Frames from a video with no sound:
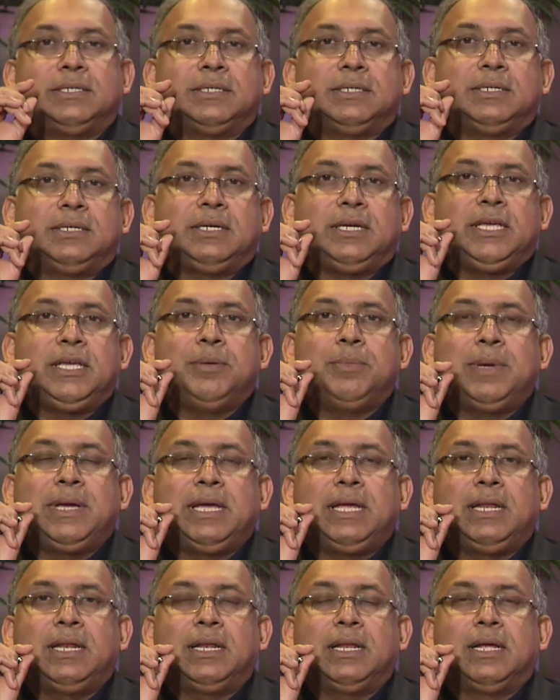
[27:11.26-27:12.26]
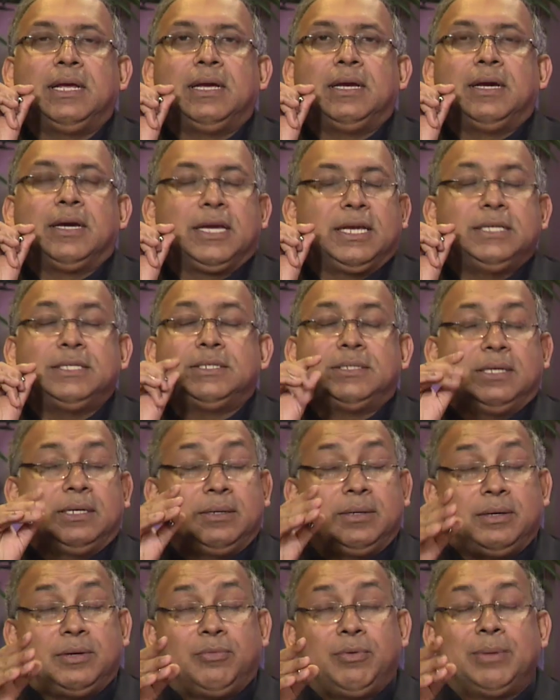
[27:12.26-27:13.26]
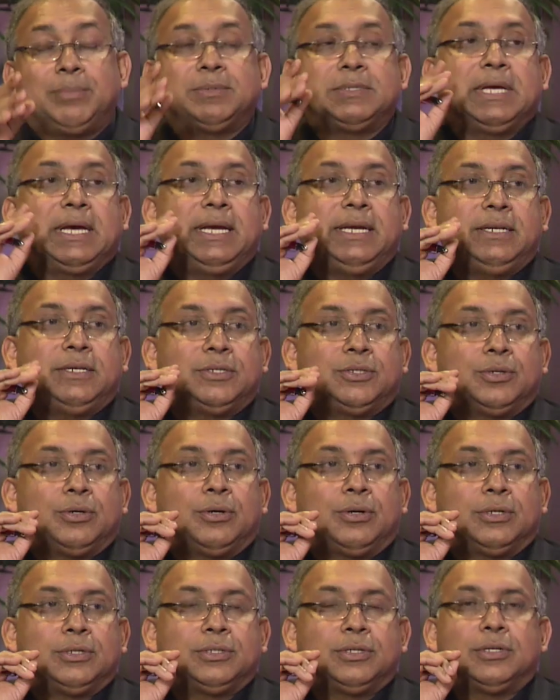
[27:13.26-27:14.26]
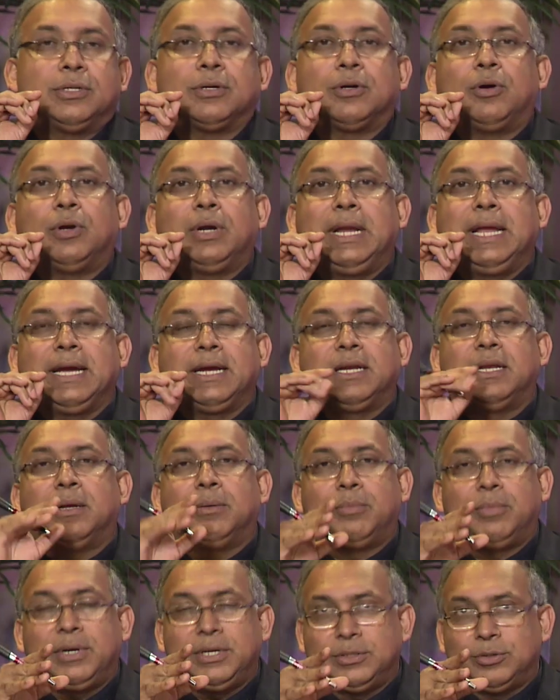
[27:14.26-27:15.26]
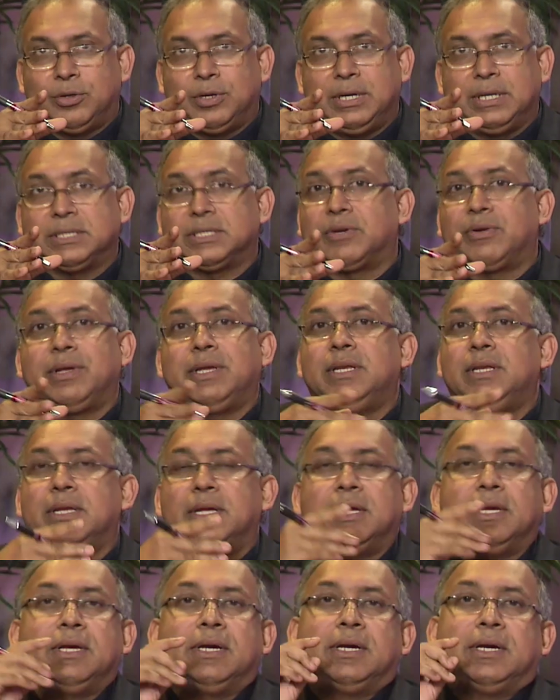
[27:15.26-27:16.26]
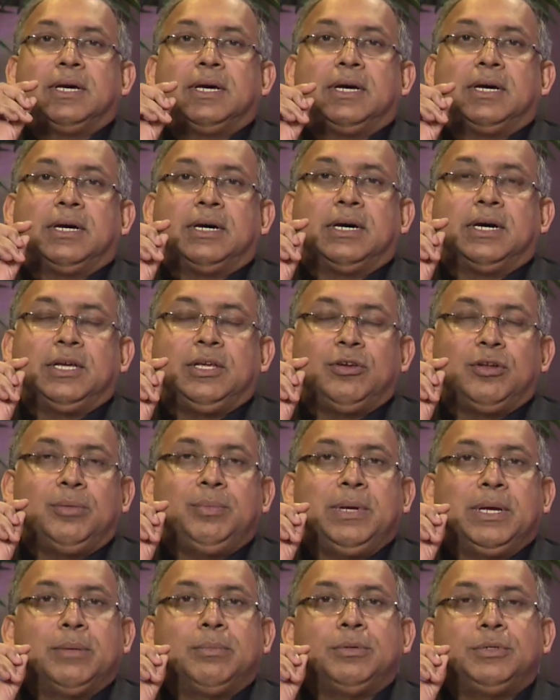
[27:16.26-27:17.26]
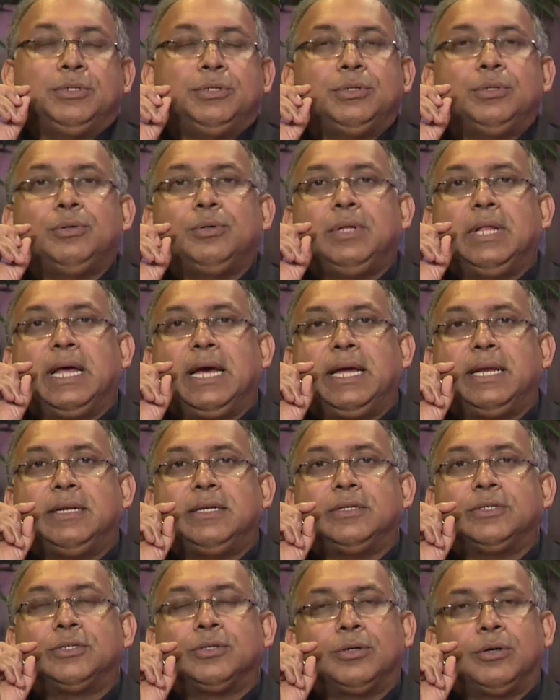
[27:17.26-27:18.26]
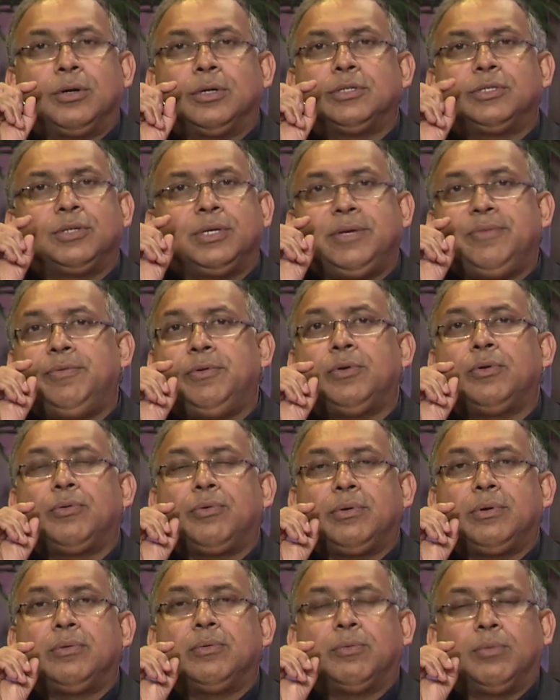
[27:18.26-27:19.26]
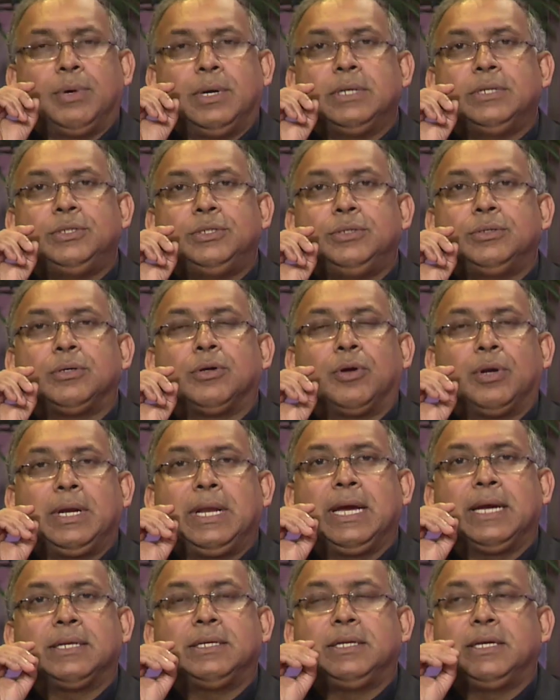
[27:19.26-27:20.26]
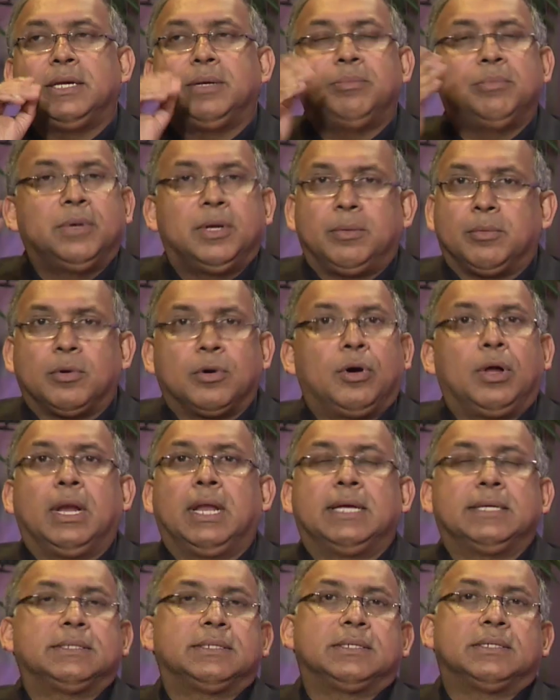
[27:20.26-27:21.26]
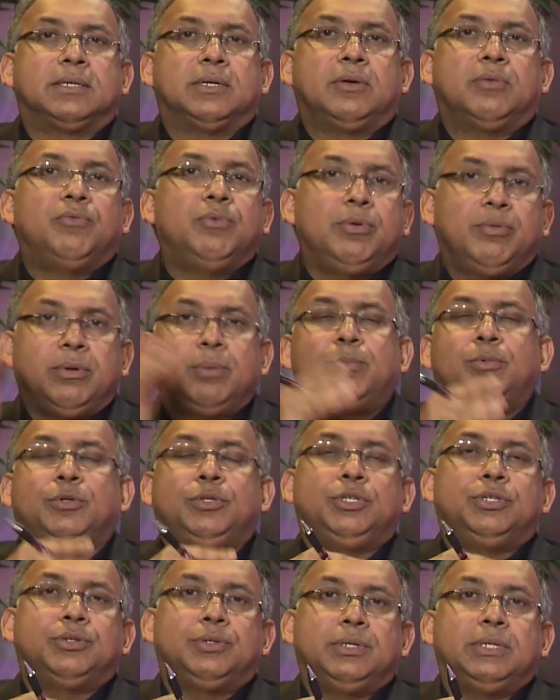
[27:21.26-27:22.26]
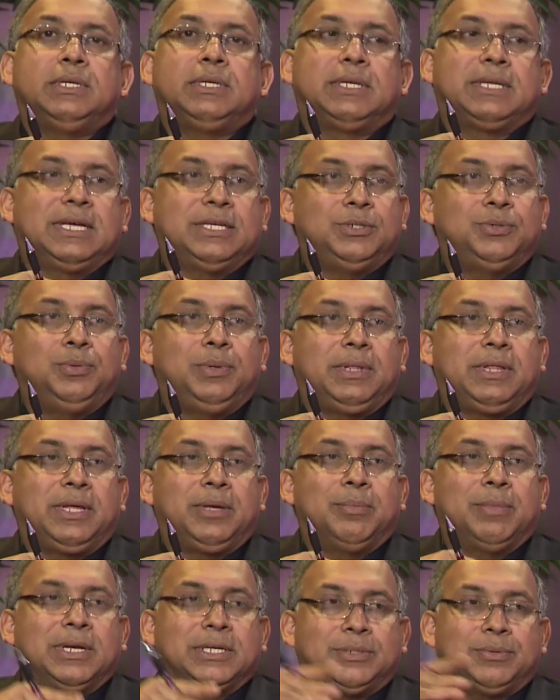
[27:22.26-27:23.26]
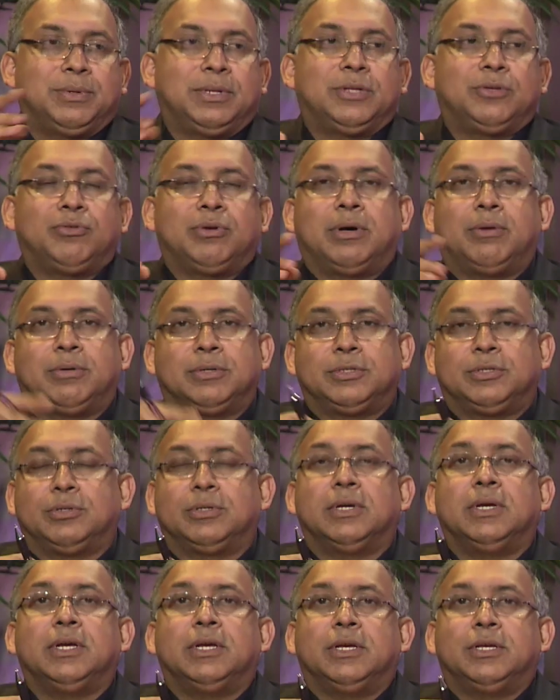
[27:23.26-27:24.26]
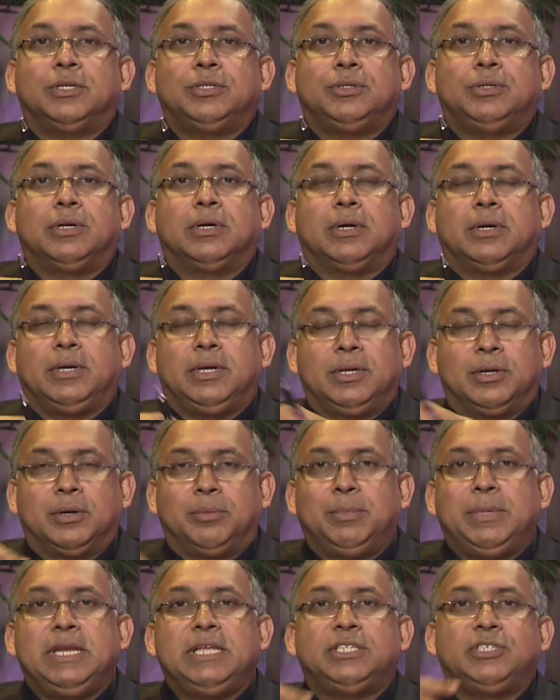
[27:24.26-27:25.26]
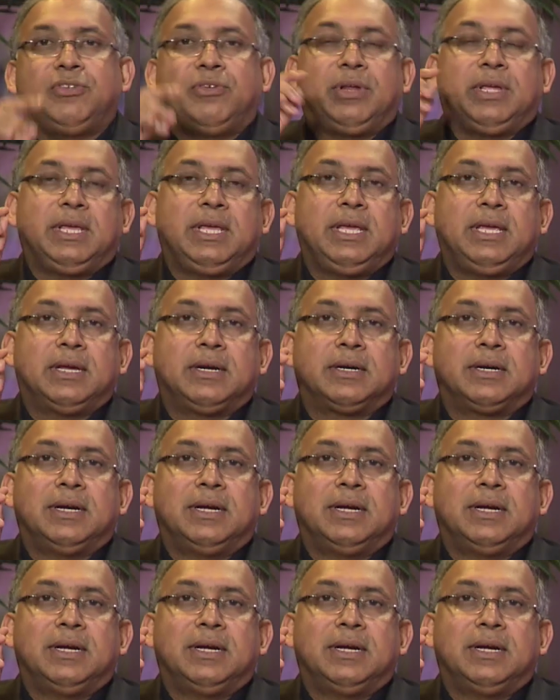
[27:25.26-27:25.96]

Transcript: uh, email, his uh, website, so also the contact number is on the screen. Uh, you'll be able to do that. So also if you want to contact him, call us. We will put you in touch with him as well through our so Uh, you know, ministry here.